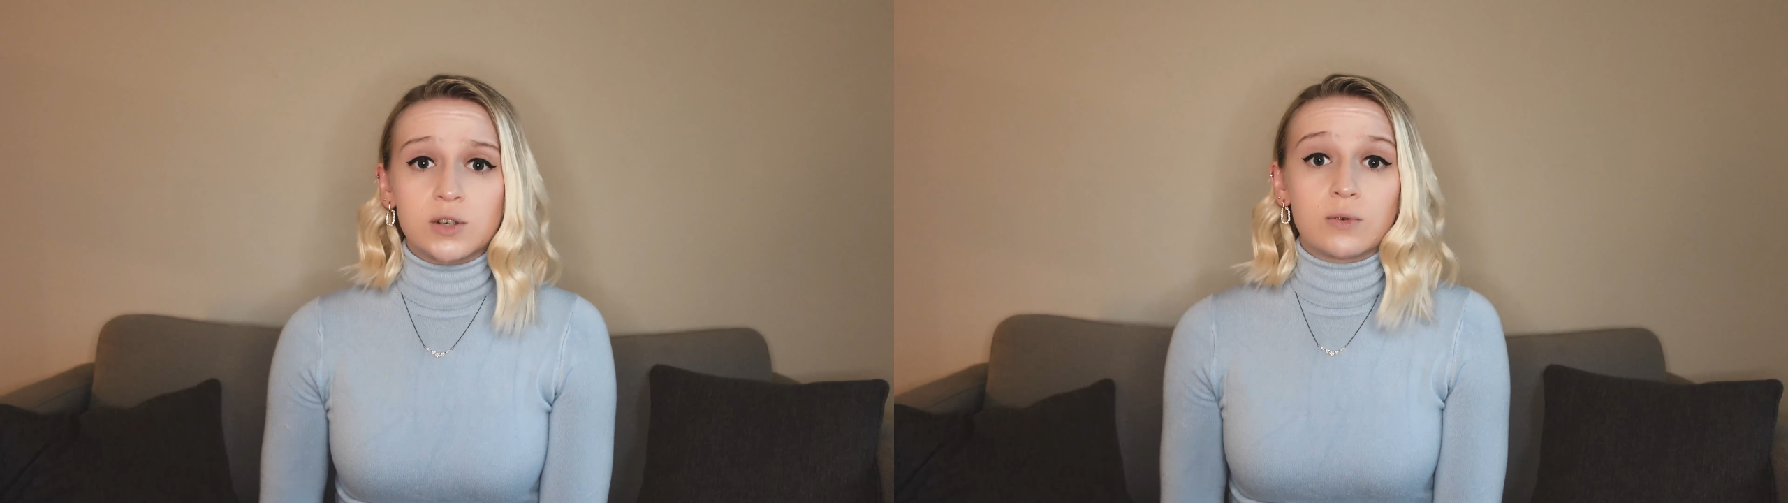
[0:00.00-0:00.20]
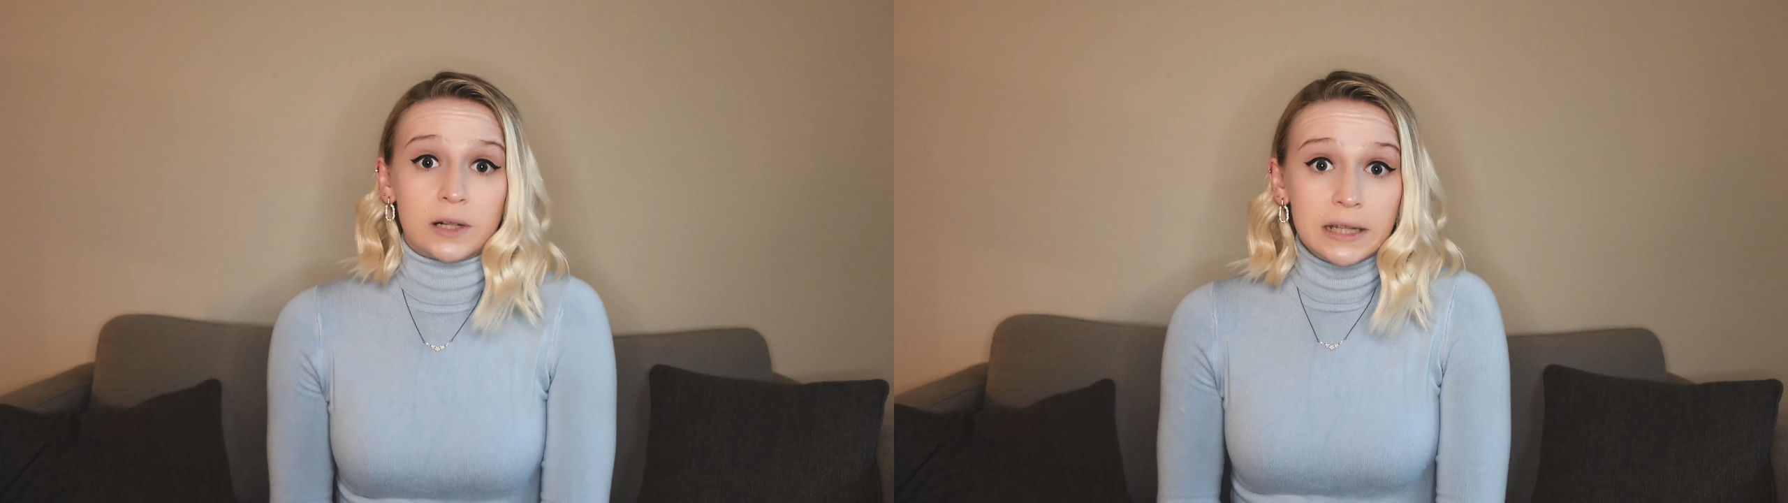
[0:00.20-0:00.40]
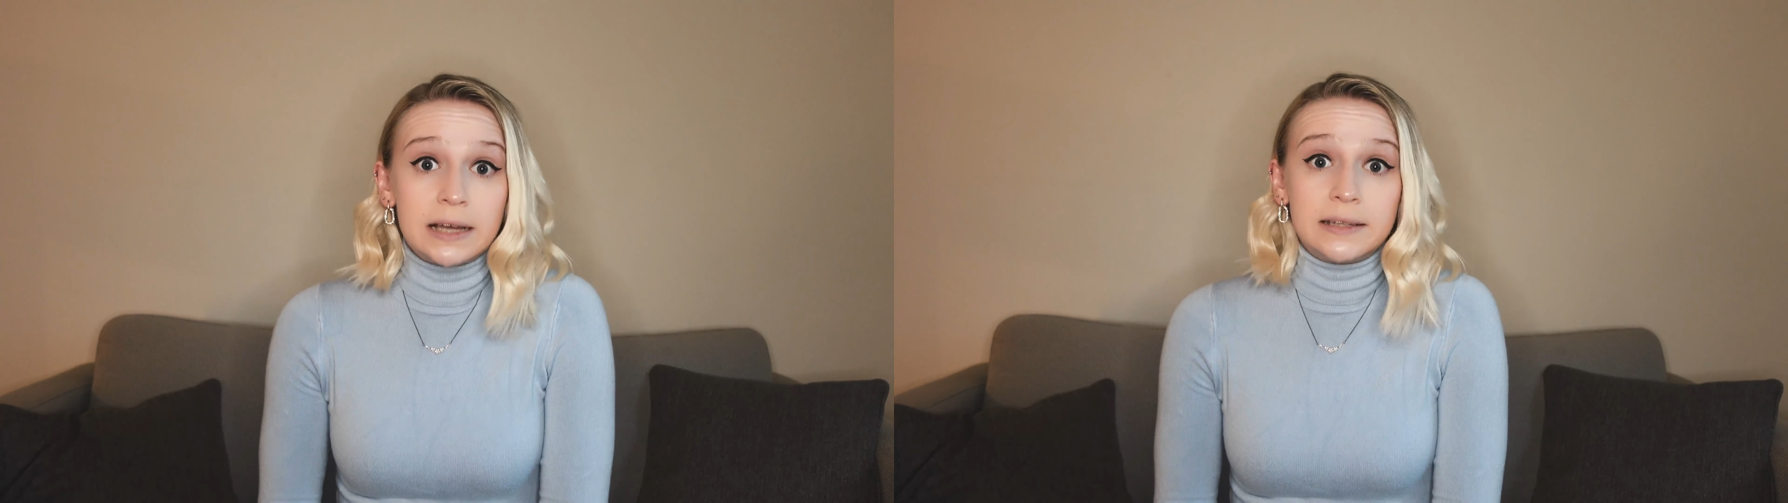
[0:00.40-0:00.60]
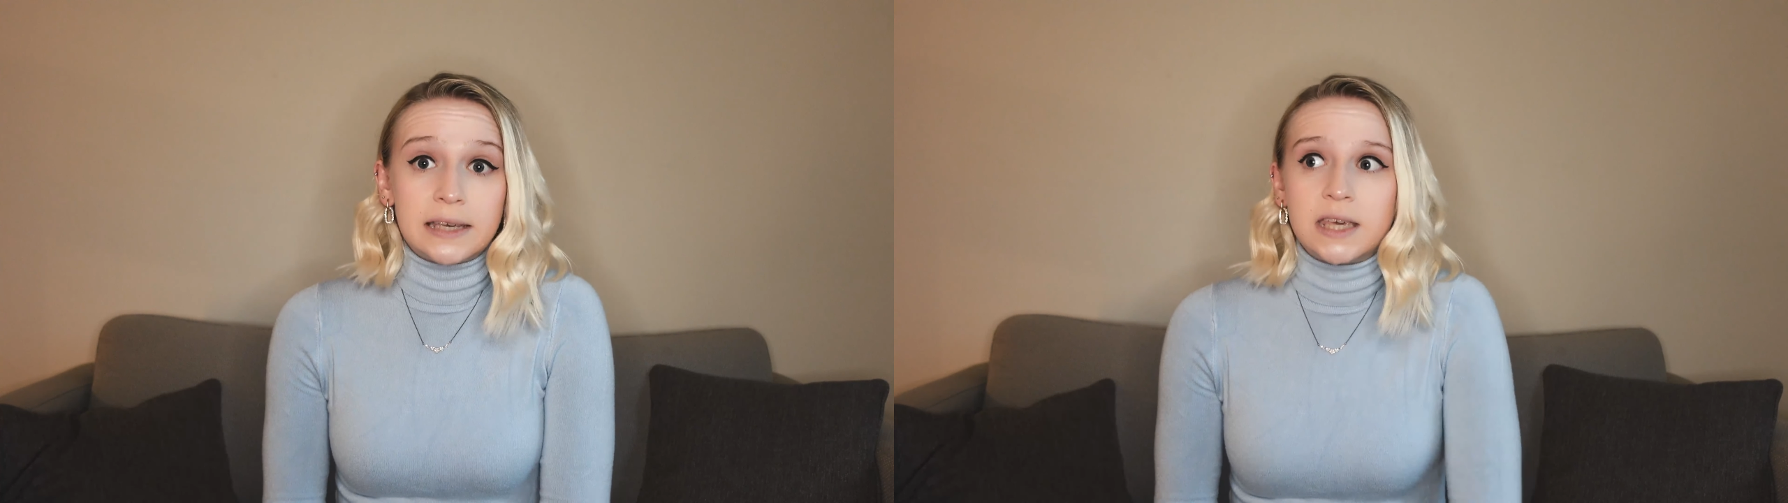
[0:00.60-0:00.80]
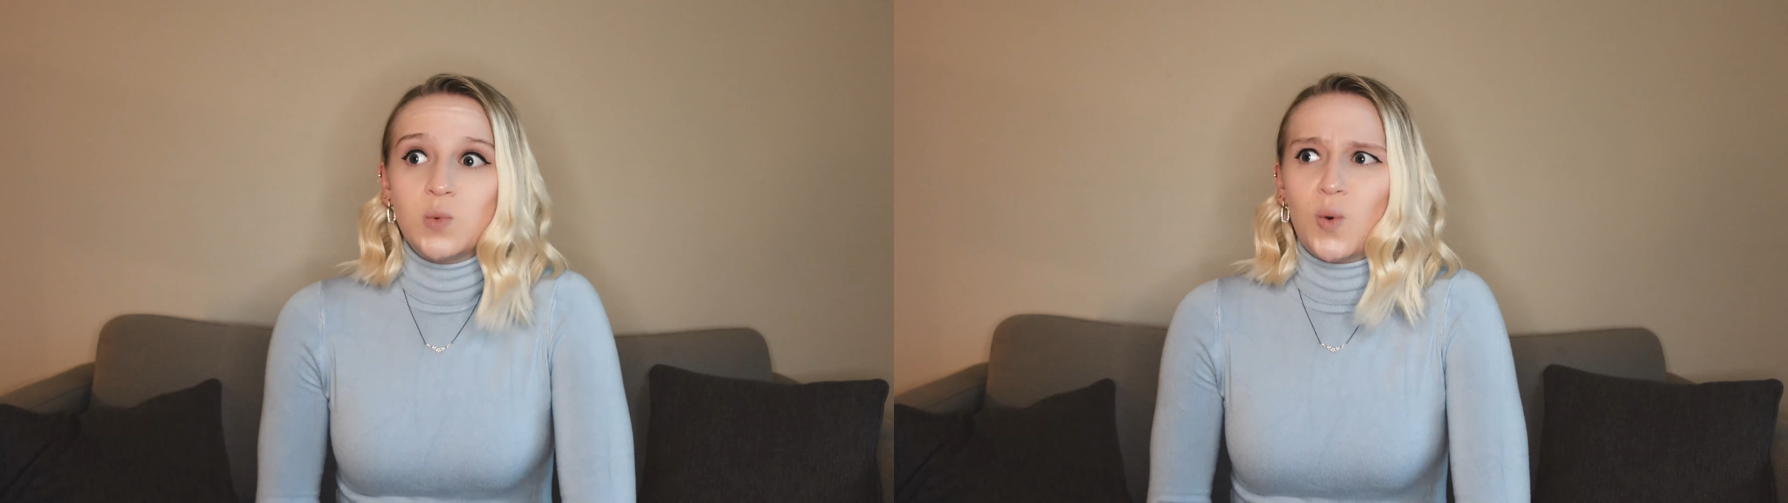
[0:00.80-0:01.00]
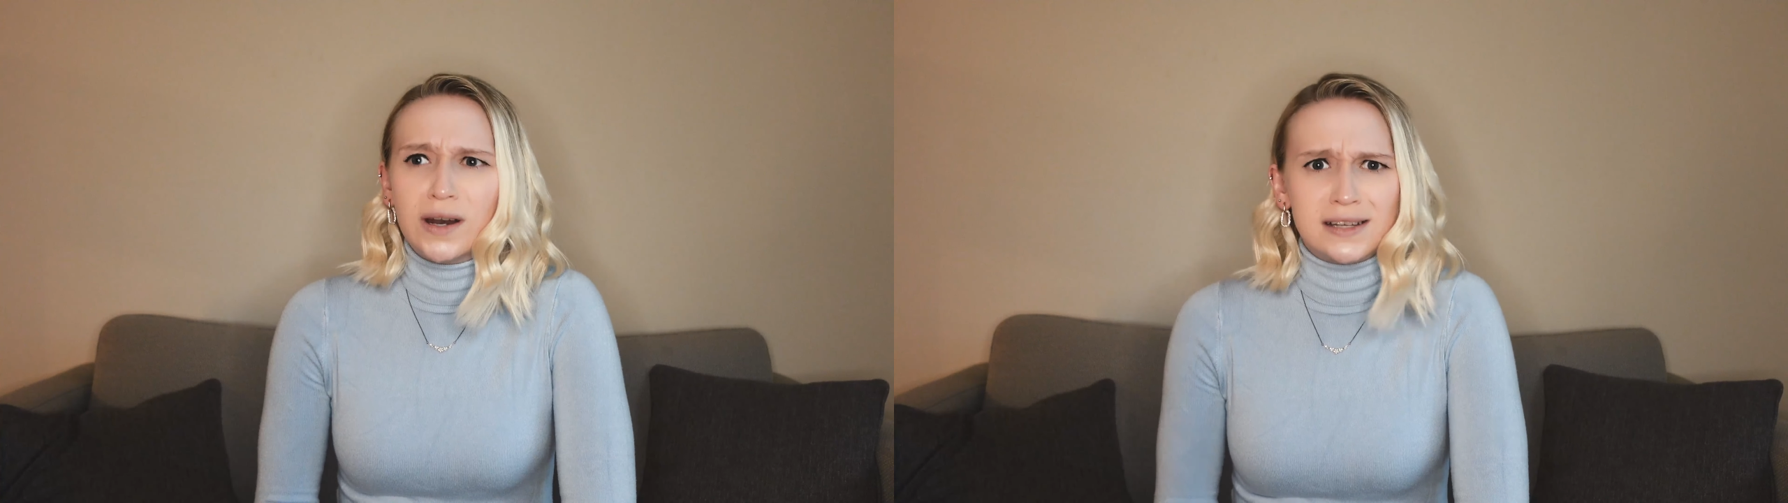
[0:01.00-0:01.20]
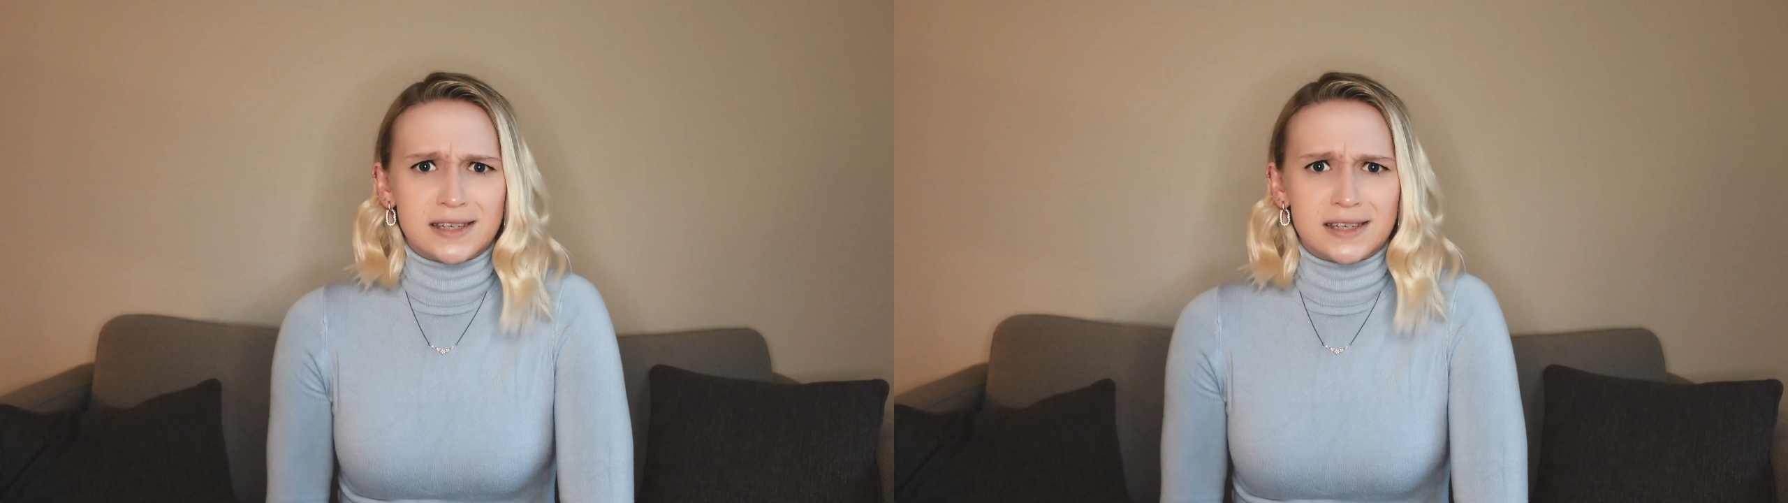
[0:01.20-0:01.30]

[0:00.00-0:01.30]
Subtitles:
so clearly he wanted